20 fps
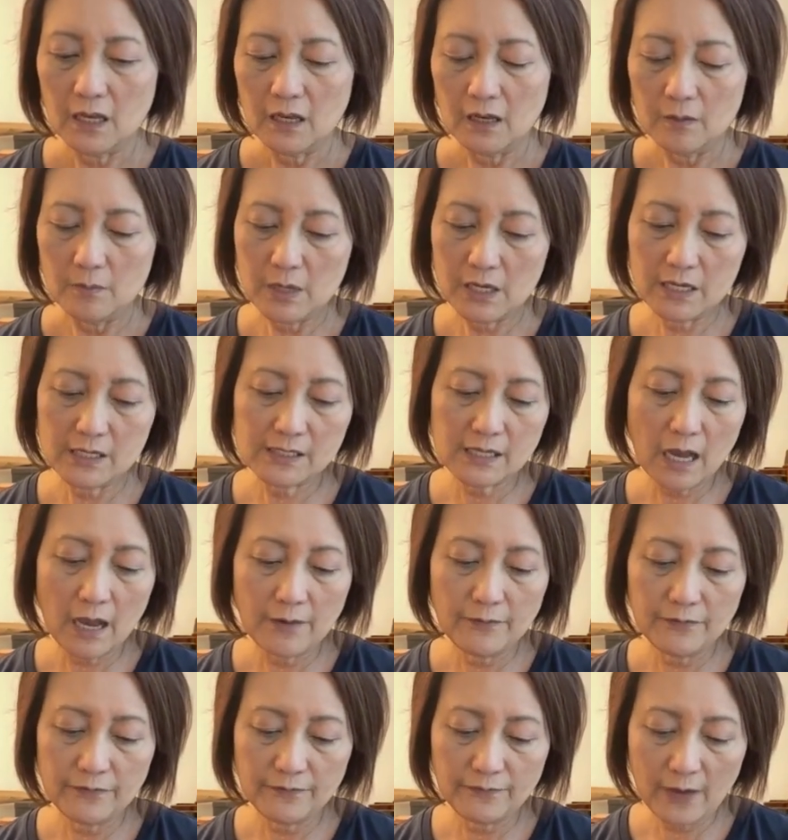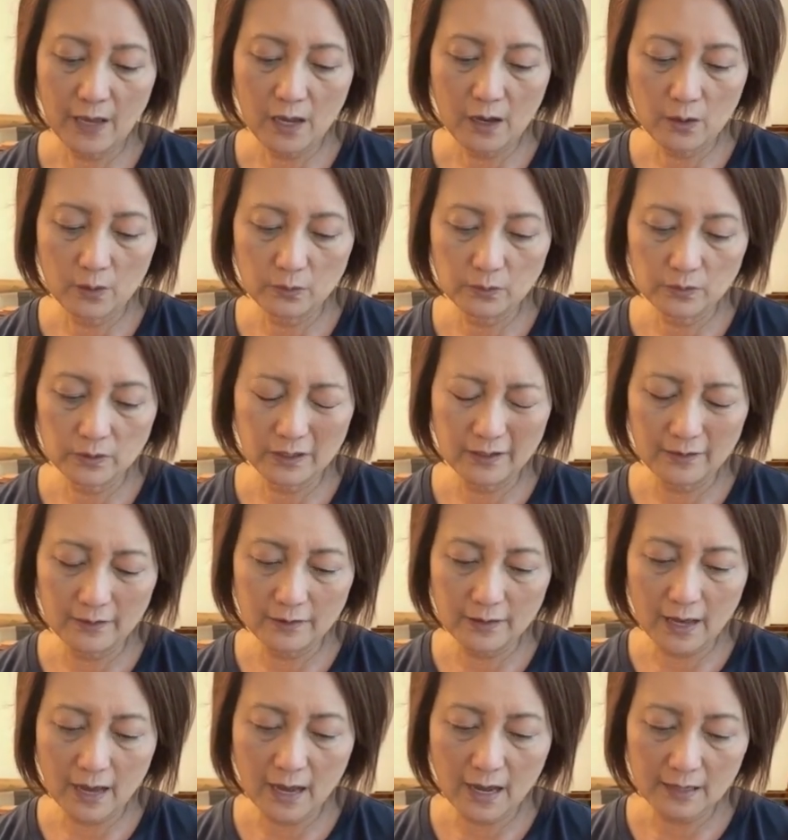because I've found
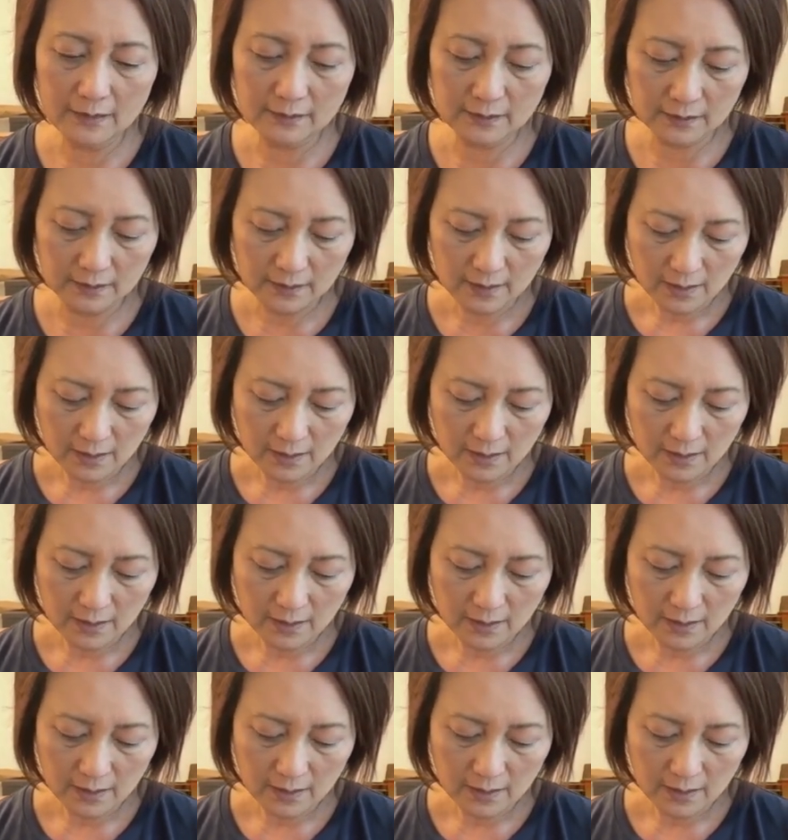that